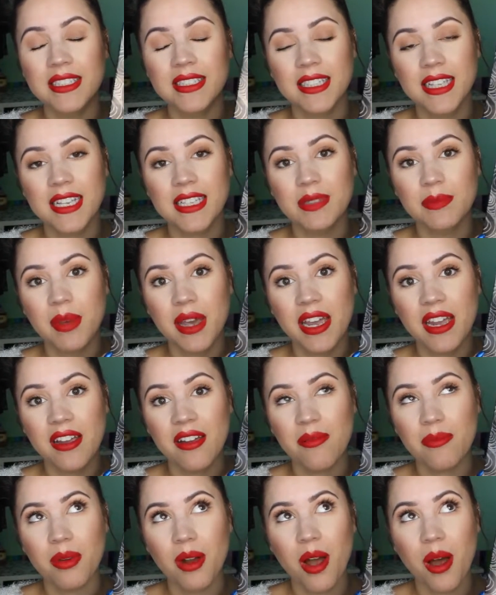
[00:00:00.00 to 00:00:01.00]
This is
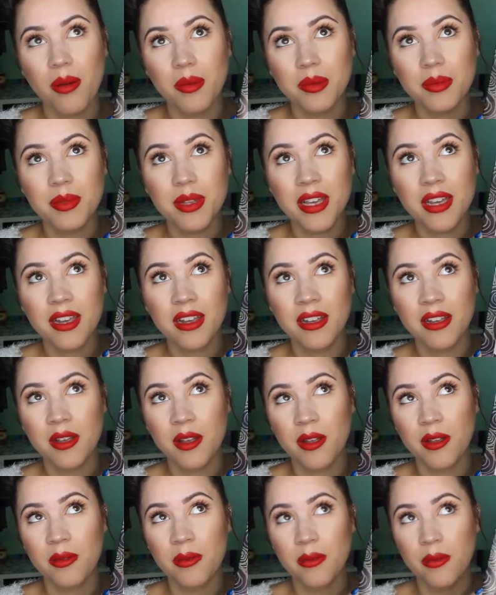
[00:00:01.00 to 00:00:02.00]
my probably
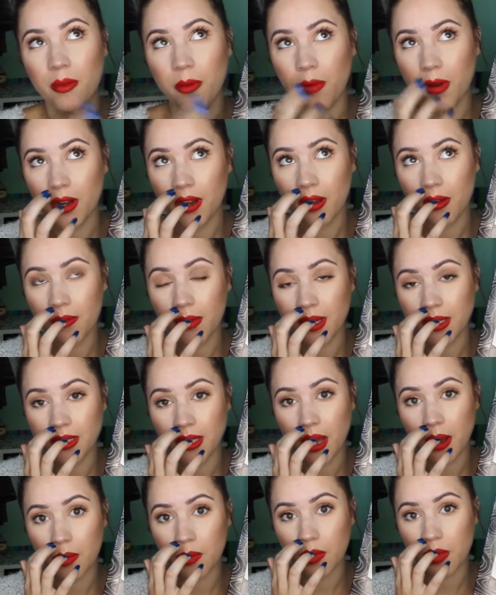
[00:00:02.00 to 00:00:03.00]
one of my
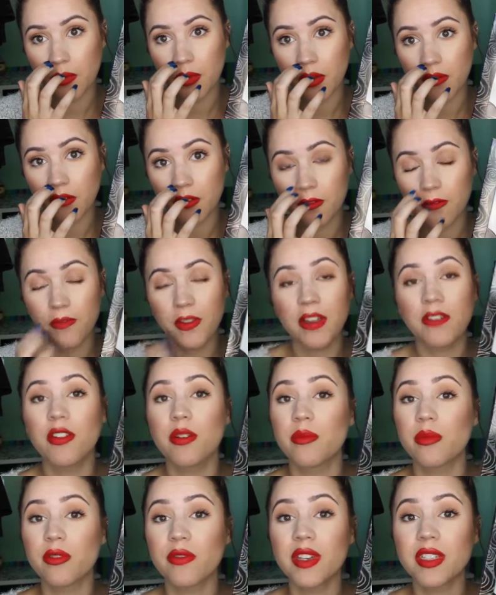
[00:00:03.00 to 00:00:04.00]
top three
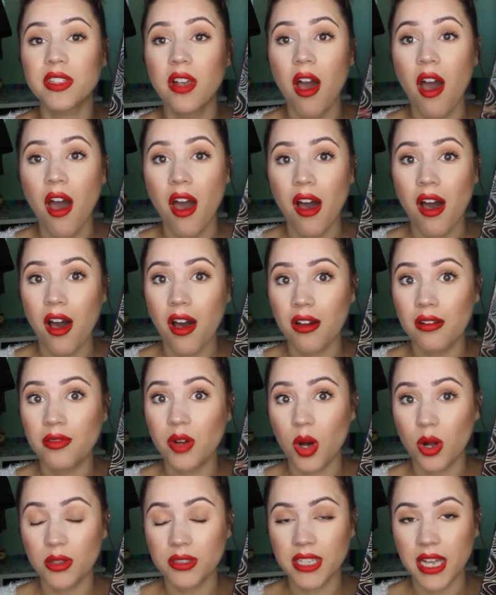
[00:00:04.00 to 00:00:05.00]
favorite movies
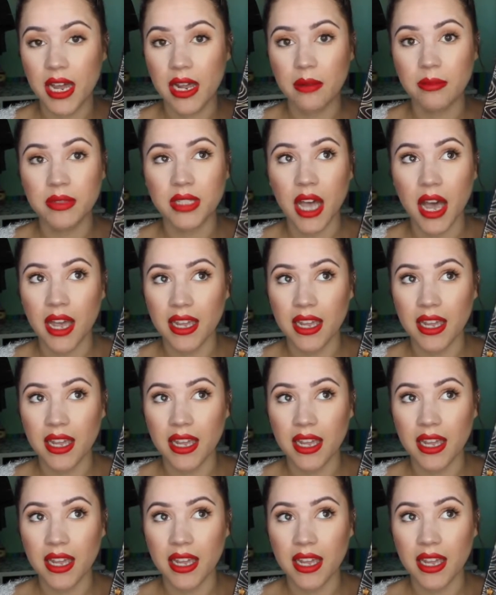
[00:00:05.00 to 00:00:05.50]
of all times.